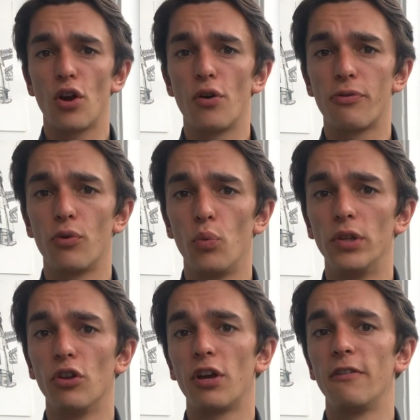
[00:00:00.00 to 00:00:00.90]
go through
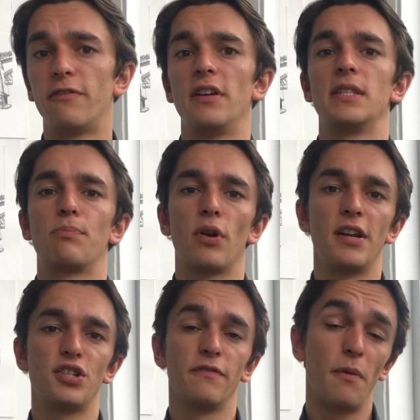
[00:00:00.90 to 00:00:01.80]
when looking for
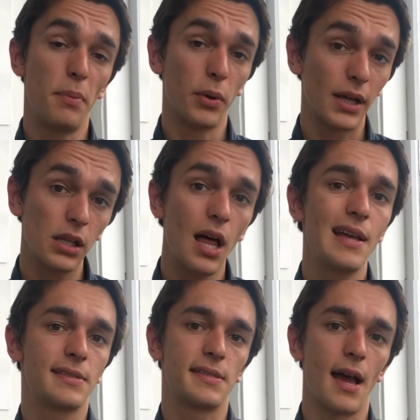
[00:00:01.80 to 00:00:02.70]
inspiration for building
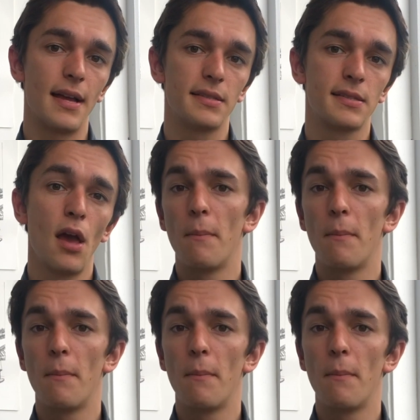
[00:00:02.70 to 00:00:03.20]
client sites,